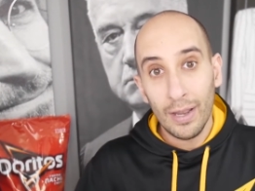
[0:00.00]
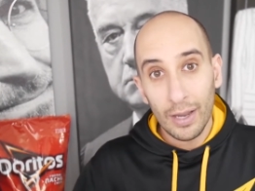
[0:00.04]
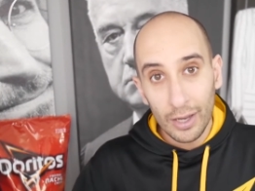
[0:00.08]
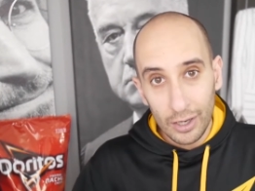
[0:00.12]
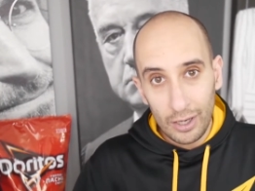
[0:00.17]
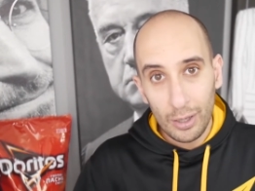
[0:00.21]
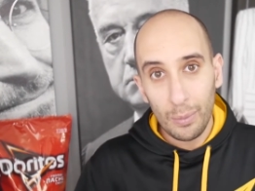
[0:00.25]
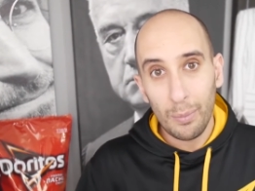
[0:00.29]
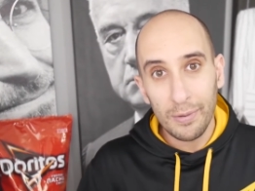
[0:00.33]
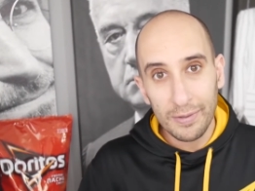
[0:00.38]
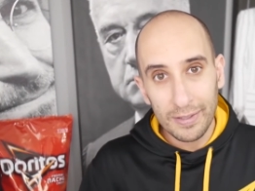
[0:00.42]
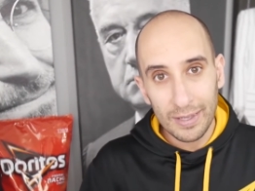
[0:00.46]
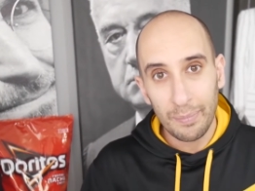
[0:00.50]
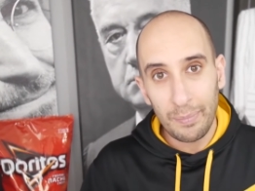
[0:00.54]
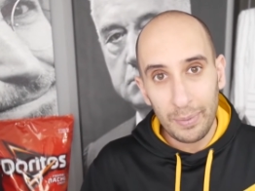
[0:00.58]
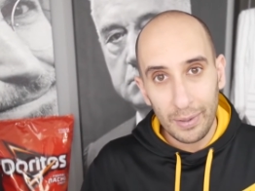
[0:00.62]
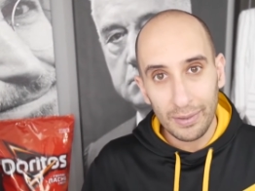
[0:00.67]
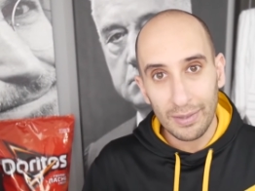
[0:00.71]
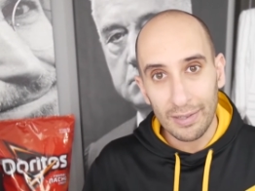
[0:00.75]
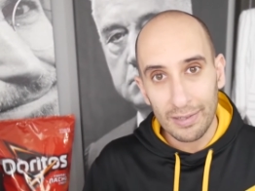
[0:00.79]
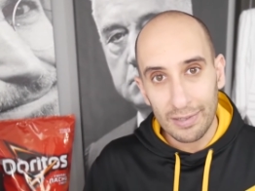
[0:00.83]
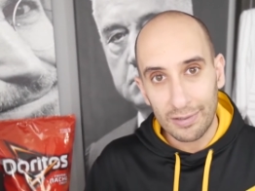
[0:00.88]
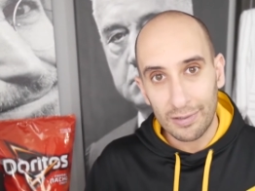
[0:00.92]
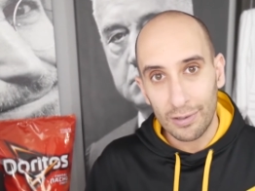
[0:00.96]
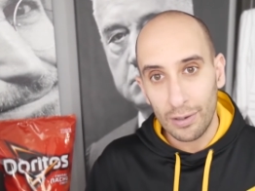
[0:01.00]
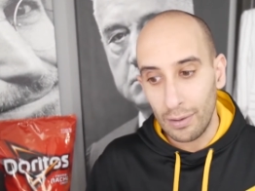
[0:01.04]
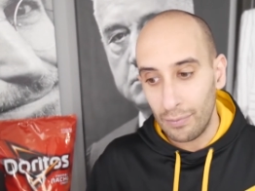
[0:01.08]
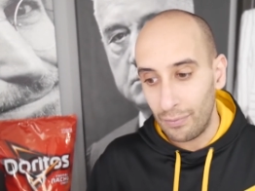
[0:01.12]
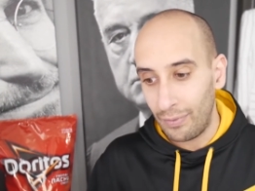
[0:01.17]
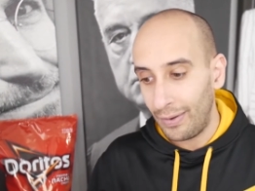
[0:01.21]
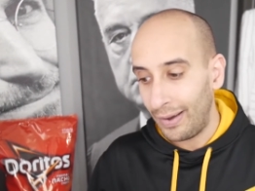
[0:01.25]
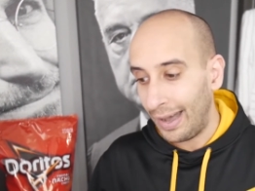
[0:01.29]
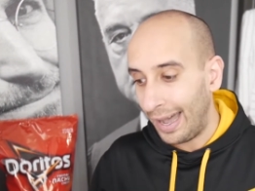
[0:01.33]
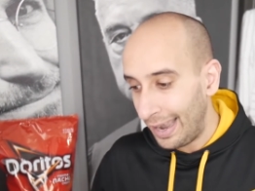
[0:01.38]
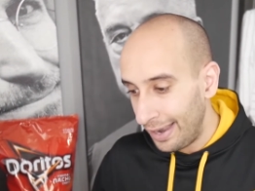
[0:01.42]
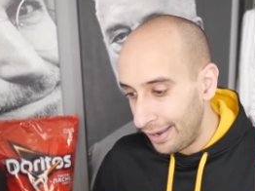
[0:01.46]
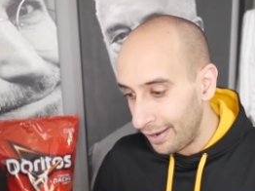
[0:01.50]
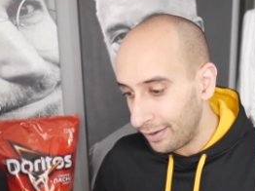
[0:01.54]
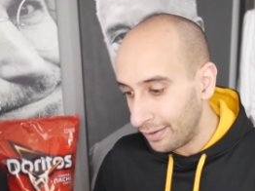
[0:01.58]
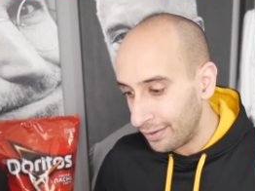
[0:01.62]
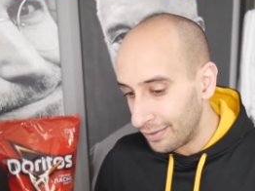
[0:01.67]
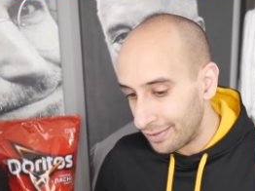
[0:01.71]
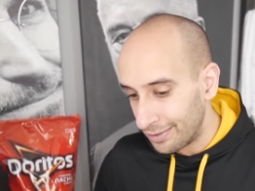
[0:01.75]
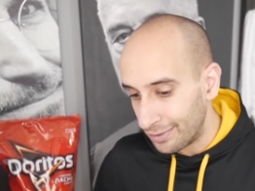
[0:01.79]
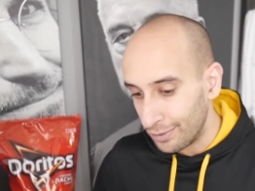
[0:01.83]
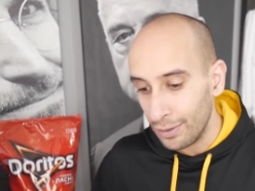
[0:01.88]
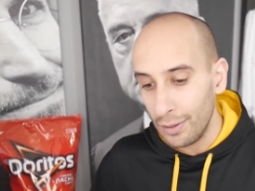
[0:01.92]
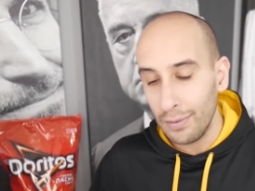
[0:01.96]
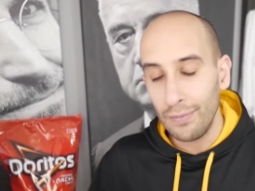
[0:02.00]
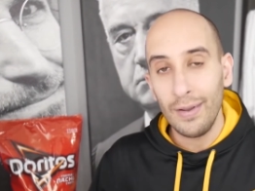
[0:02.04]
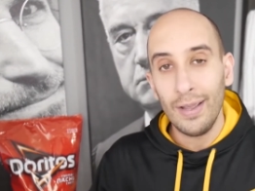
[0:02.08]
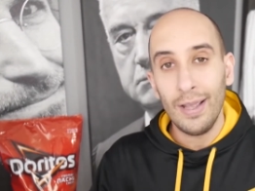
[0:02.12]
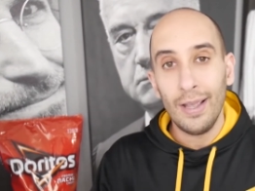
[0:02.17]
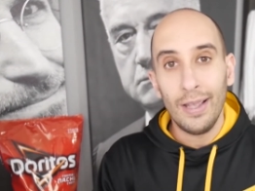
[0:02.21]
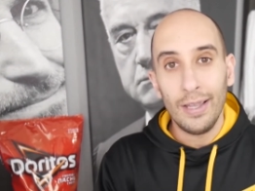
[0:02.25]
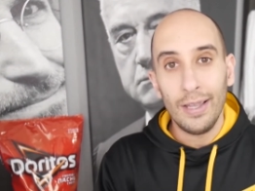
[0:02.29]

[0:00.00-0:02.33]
Humans are built to serve. Well, how are you going to serve?